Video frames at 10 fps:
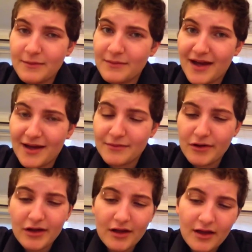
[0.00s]

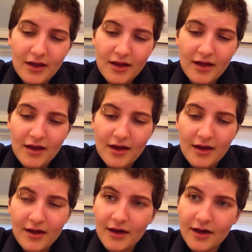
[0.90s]
perhaps.
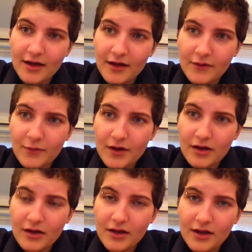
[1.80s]
Another
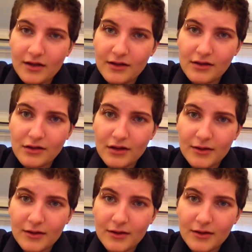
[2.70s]
one is